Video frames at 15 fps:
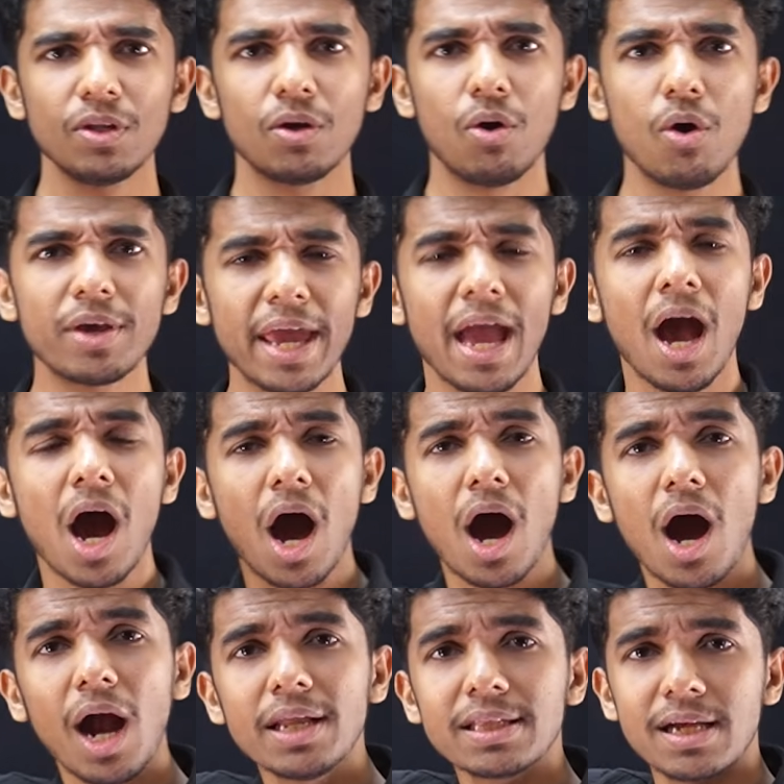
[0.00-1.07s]
Okay,
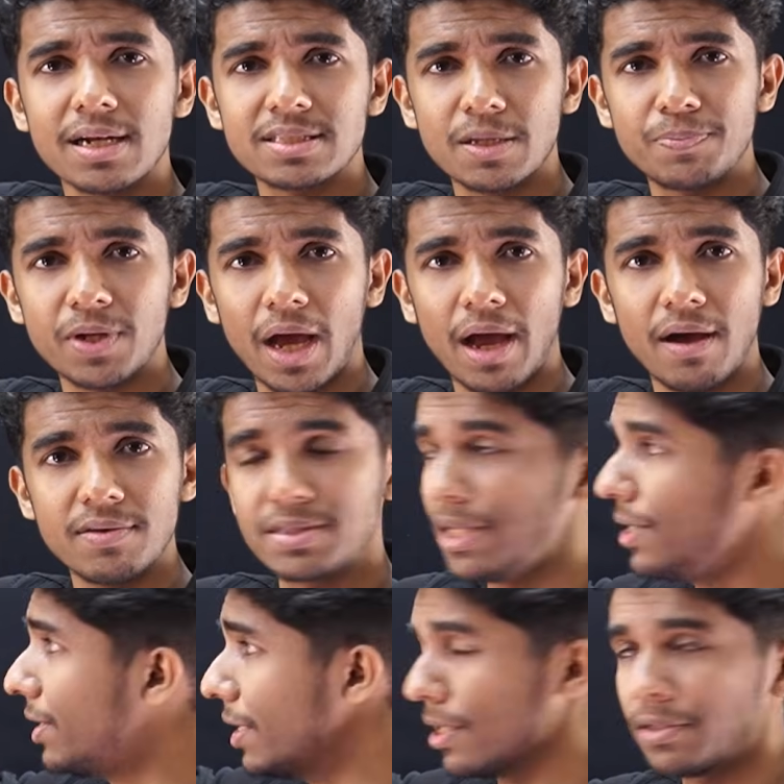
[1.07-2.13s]
all the concept I have
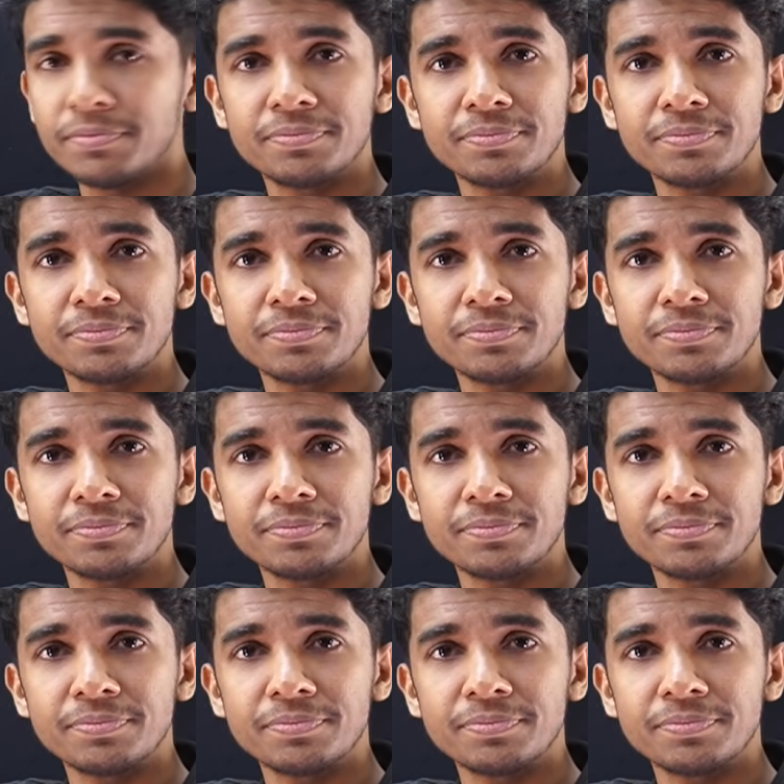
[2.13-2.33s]
said here.